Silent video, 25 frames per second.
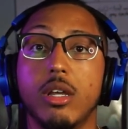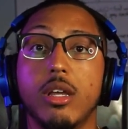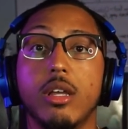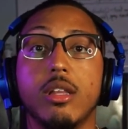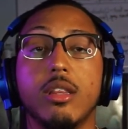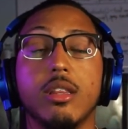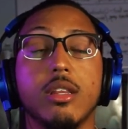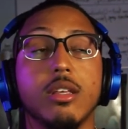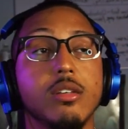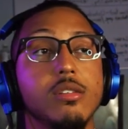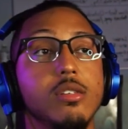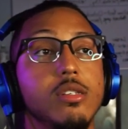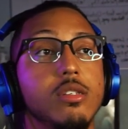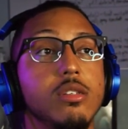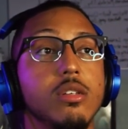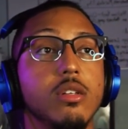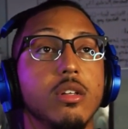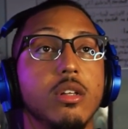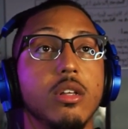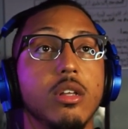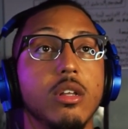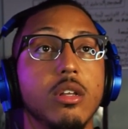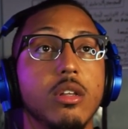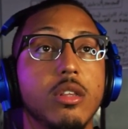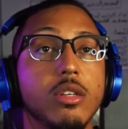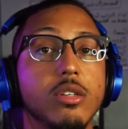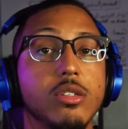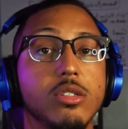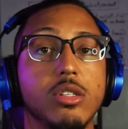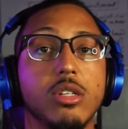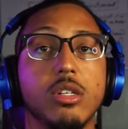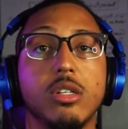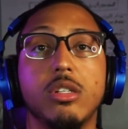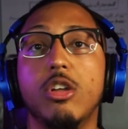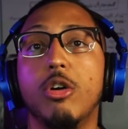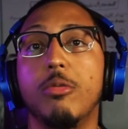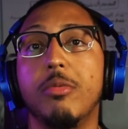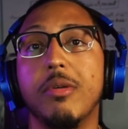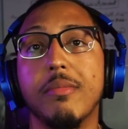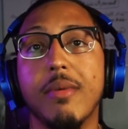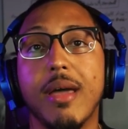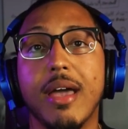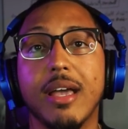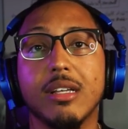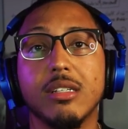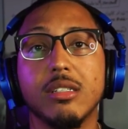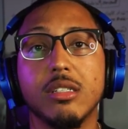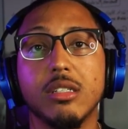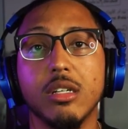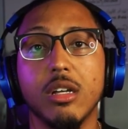in this Adobe
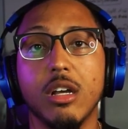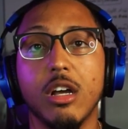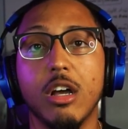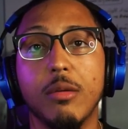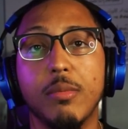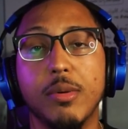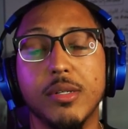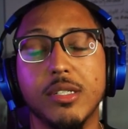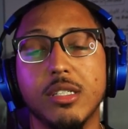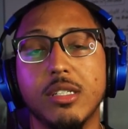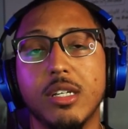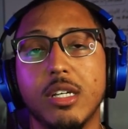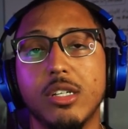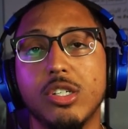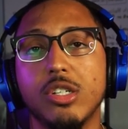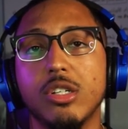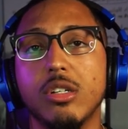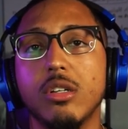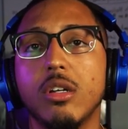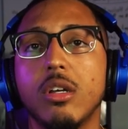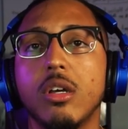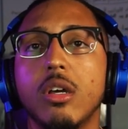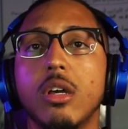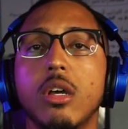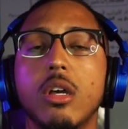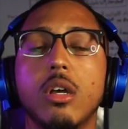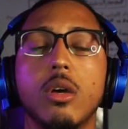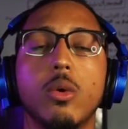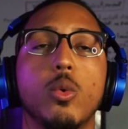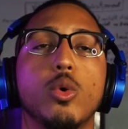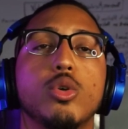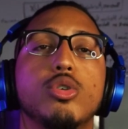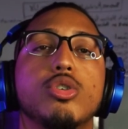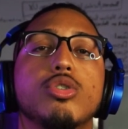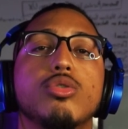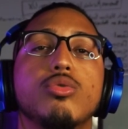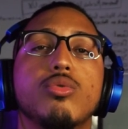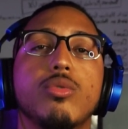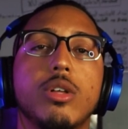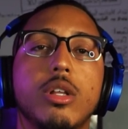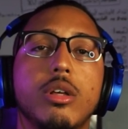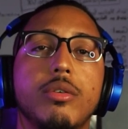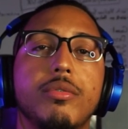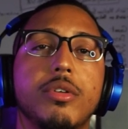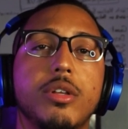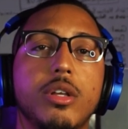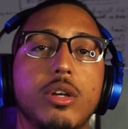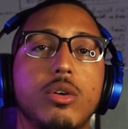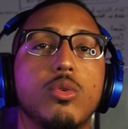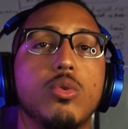Max uh, presentation, which is really
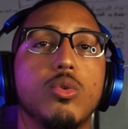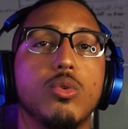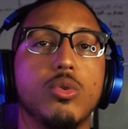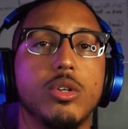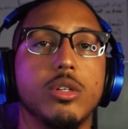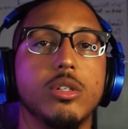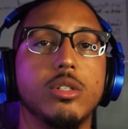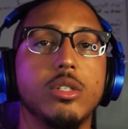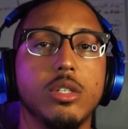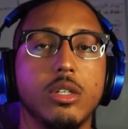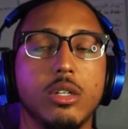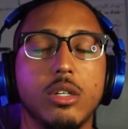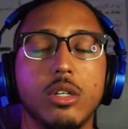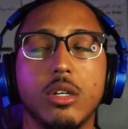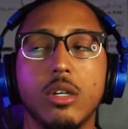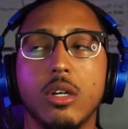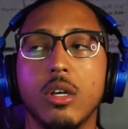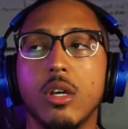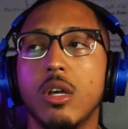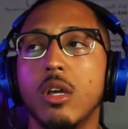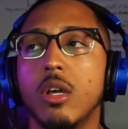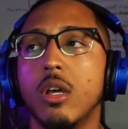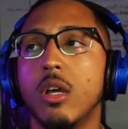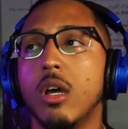really cool to see.